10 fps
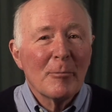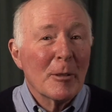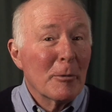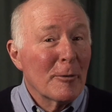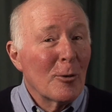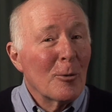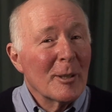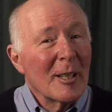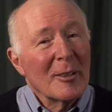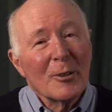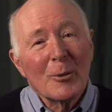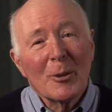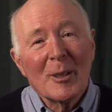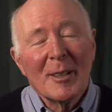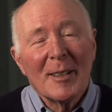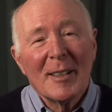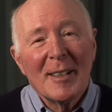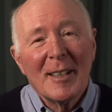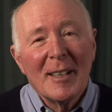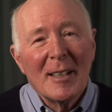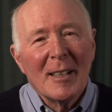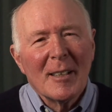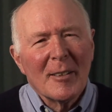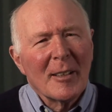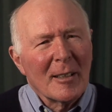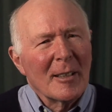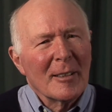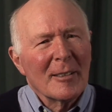But before we take the tour, I think I'd like